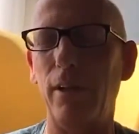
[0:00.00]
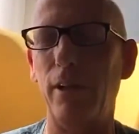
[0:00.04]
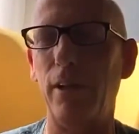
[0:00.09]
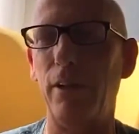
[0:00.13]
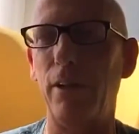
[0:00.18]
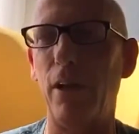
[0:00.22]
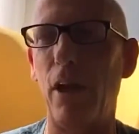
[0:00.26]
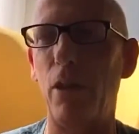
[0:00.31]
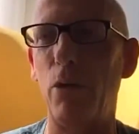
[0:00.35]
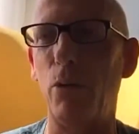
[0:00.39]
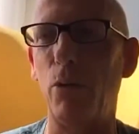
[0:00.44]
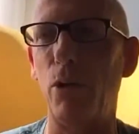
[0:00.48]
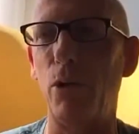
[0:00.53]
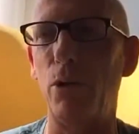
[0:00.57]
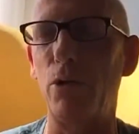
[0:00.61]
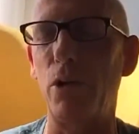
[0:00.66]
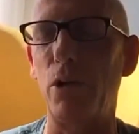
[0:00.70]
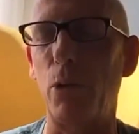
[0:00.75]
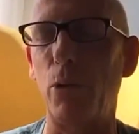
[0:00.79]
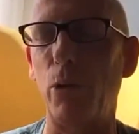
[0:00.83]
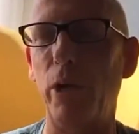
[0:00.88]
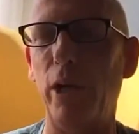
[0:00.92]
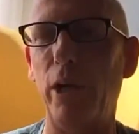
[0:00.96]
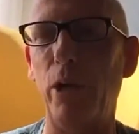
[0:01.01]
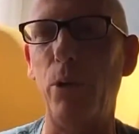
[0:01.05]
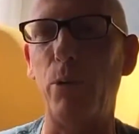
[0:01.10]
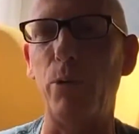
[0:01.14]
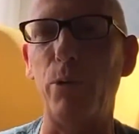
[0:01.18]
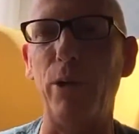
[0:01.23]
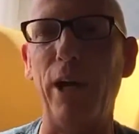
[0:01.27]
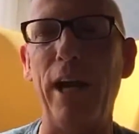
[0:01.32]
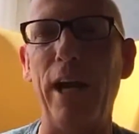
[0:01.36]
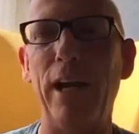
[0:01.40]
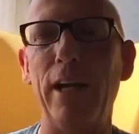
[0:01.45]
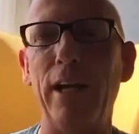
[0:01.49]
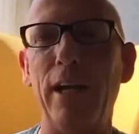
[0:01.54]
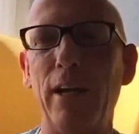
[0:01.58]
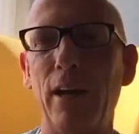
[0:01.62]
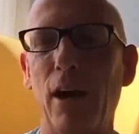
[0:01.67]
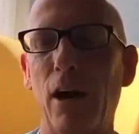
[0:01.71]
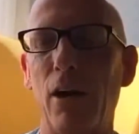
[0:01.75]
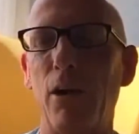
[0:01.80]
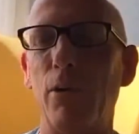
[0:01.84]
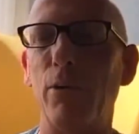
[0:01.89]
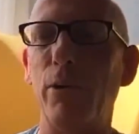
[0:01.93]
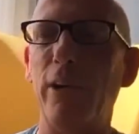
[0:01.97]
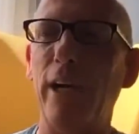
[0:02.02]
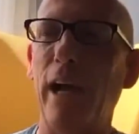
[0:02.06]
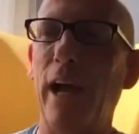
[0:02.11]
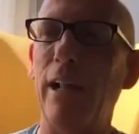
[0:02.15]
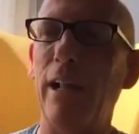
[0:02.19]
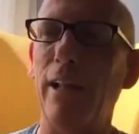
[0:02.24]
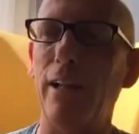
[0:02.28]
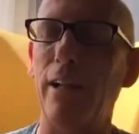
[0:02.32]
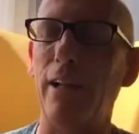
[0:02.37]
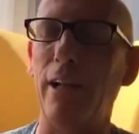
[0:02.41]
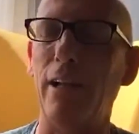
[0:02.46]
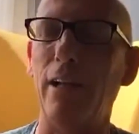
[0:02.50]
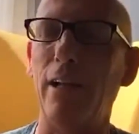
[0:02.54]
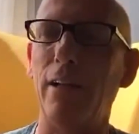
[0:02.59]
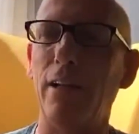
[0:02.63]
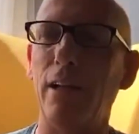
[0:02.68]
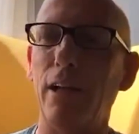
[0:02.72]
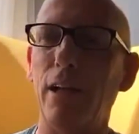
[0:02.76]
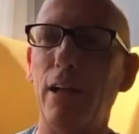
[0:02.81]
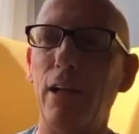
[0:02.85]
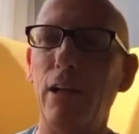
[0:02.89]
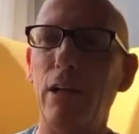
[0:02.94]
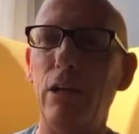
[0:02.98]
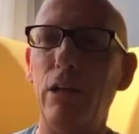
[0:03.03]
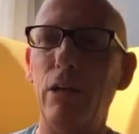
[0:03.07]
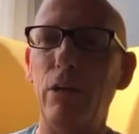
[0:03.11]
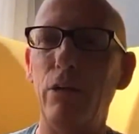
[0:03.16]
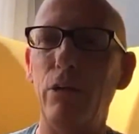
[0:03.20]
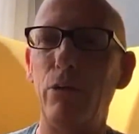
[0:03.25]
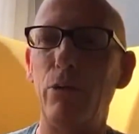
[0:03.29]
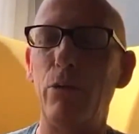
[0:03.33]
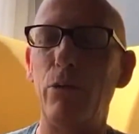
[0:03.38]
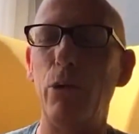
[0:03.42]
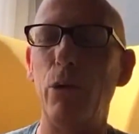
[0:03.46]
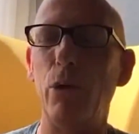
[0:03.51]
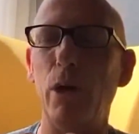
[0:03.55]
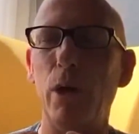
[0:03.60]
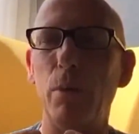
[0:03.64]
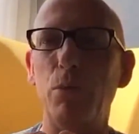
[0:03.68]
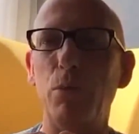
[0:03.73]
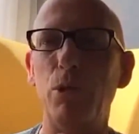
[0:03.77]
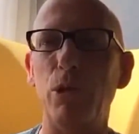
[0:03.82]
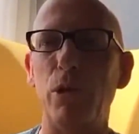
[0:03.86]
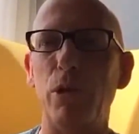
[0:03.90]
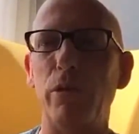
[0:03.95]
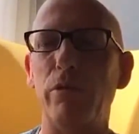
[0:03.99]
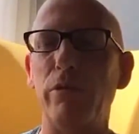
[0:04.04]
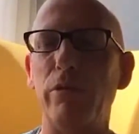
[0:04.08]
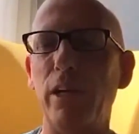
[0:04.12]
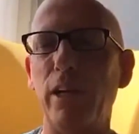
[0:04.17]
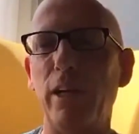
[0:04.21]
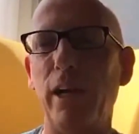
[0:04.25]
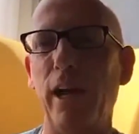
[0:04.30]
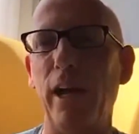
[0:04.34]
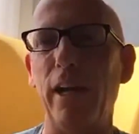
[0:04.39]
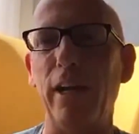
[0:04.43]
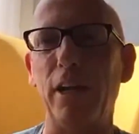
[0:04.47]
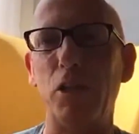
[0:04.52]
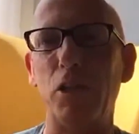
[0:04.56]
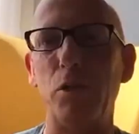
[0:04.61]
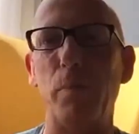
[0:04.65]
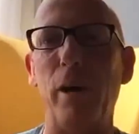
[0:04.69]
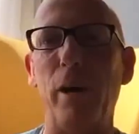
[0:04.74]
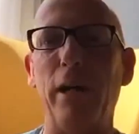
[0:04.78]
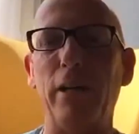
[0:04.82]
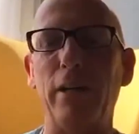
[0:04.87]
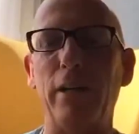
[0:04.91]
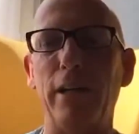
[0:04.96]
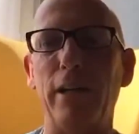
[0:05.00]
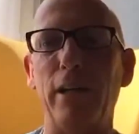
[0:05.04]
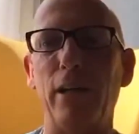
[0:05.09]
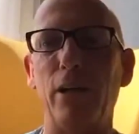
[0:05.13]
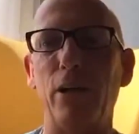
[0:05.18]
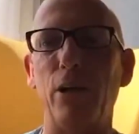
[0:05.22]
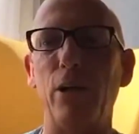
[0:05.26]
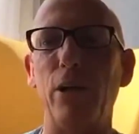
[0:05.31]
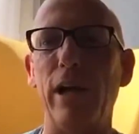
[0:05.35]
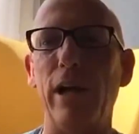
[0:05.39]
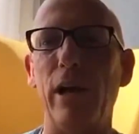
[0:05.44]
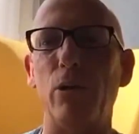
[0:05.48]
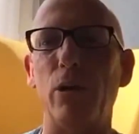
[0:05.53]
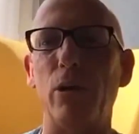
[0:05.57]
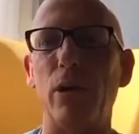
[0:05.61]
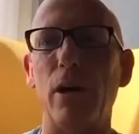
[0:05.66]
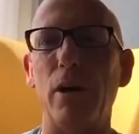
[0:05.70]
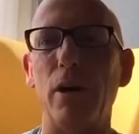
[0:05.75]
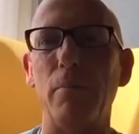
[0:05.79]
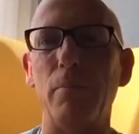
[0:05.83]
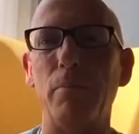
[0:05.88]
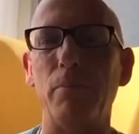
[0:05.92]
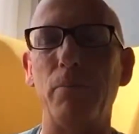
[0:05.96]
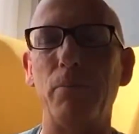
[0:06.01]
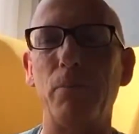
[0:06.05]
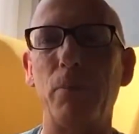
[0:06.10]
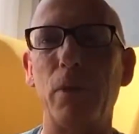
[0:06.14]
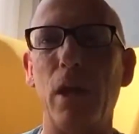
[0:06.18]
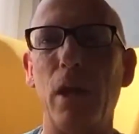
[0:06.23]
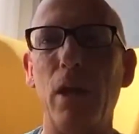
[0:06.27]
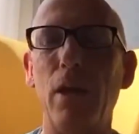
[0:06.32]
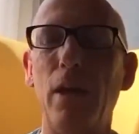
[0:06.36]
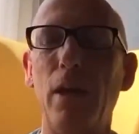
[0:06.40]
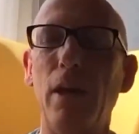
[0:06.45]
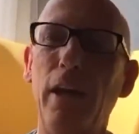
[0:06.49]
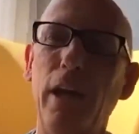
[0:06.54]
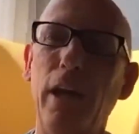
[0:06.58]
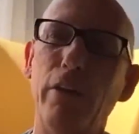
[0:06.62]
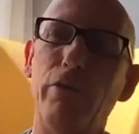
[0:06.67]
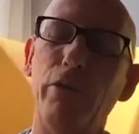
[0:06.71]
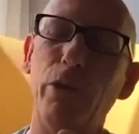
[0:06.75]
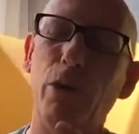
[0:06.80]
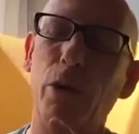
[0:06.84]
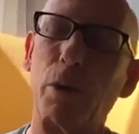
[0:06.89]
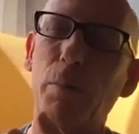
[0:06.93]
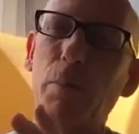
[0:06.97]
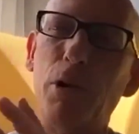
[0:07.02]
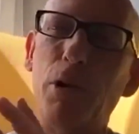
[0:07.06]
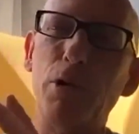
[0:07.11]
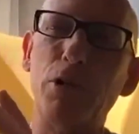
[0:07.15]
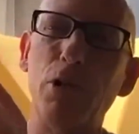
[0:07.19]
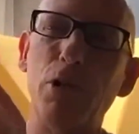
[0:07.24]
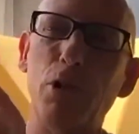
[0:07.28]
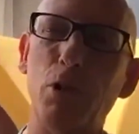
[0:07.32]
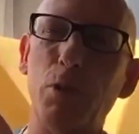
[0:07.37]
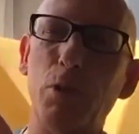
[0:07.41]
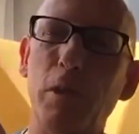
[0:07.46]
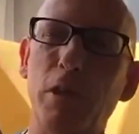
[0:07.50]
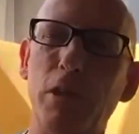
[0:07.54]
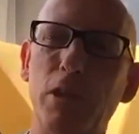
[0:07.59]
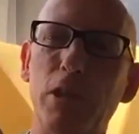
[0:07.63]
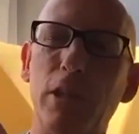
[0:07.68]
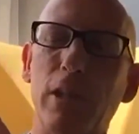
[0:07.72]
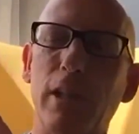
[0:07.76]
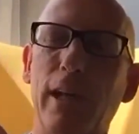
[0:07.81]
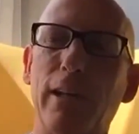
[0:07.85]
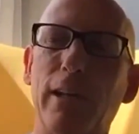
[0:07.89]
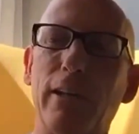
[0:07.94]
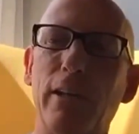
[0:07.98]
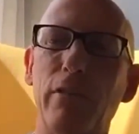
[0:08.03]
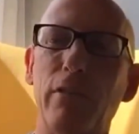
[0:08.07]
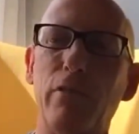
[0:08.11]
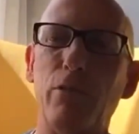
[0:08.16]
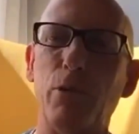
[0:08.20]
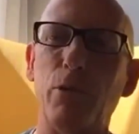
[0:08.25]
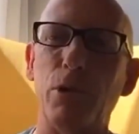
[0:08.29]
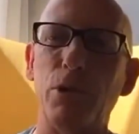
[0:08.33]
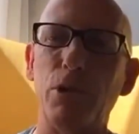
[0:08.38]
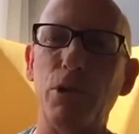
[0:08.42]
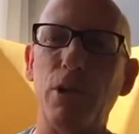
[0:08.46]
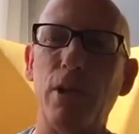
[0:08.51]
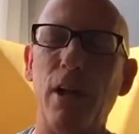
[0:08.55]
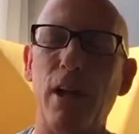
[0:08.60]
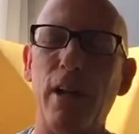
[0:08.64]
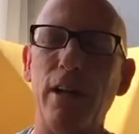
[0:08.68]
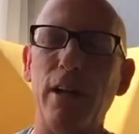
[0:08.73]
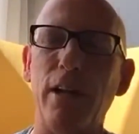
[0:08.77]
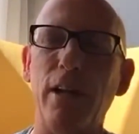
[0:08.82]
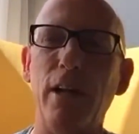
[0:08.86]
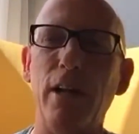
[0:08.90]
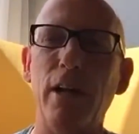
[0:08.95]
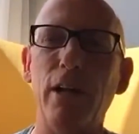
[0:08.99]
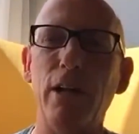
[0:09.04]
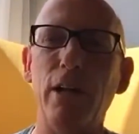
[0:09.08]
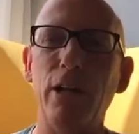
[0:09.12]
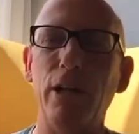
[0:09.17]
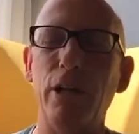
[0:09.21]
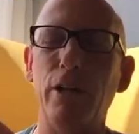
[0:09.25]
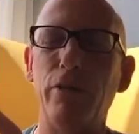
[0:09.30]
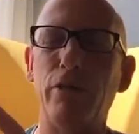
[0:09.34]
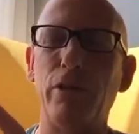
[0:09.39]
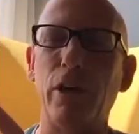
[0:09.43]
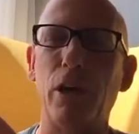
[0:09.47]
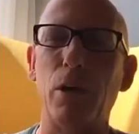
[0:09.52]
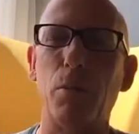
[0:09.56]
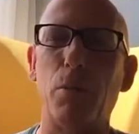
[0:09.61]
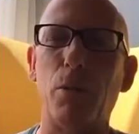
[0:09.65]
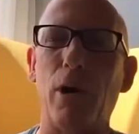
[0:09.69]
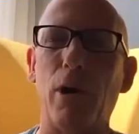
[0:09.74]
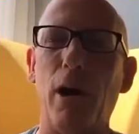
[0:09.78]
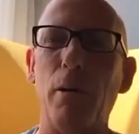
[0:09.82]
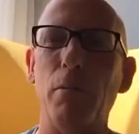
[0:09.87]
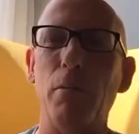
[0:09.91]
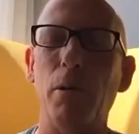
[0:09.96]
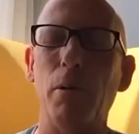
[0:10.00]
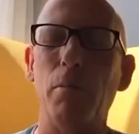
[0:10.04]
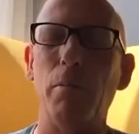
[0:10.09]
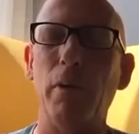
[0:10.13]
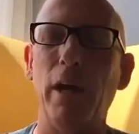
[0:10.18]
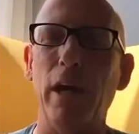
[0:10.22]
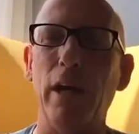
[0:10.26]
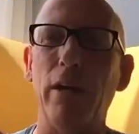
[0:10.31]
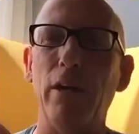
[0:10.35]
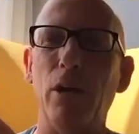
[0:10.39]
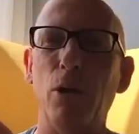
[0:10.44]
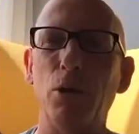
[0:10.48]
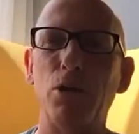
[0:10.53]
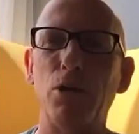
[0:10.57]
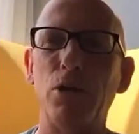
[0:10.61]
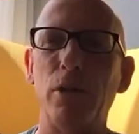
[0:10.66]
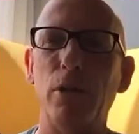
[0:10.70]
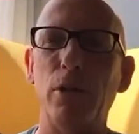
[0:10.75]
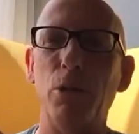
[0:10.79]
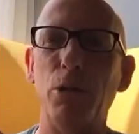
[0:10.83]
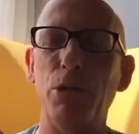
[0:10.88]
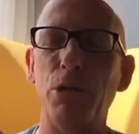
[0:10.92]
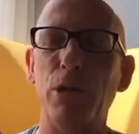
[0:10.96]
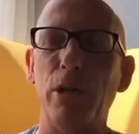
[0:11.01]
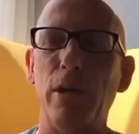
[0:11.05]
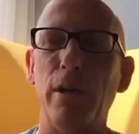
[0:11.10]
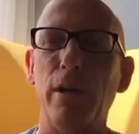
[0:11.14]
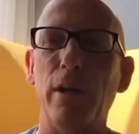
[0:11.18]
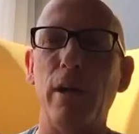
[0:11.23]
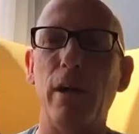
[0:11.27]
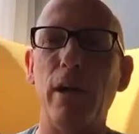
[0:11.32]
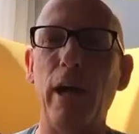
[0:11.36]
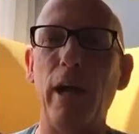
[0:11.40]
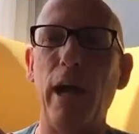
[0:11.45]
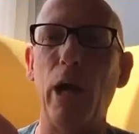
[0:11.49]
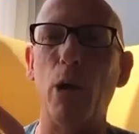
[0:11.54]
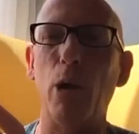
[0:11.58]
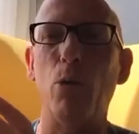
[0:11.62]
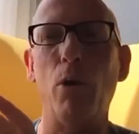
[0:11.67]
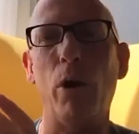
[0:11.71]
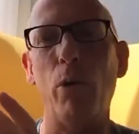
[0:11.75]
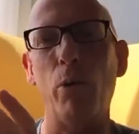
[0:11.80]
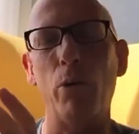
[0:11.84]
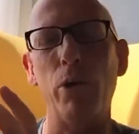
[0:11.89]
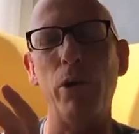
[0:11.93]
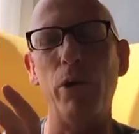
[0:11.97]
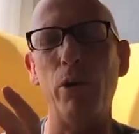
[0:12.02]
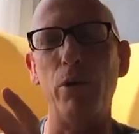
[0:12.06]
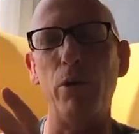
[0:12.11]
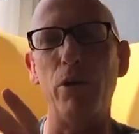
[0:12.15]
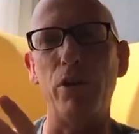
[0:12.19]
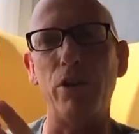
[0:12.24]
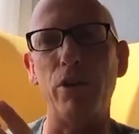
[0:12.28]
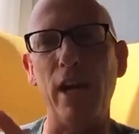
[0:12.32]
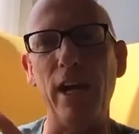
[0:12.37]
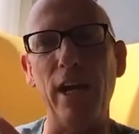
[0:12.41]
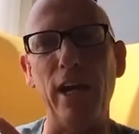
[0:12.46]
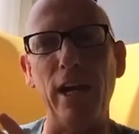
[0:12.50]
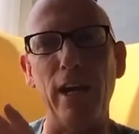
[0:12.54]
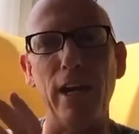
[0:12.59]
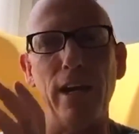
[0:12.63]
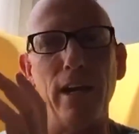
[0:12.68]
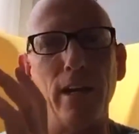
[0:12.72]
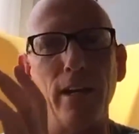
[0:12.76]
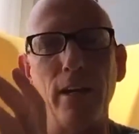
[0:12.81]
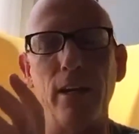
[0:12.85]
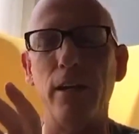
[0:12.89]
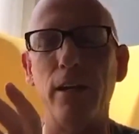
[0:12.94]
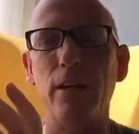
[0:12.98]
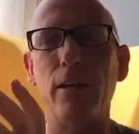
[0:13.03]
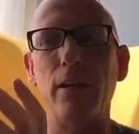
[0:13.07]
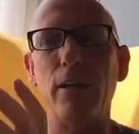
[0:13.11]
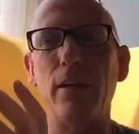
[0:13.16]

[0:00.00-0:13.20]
In other words, are we creating our reality through observing and expecting a good outcome? If you're a person who's been selected for a study, you've got a problem and no solution. And what were you thinking,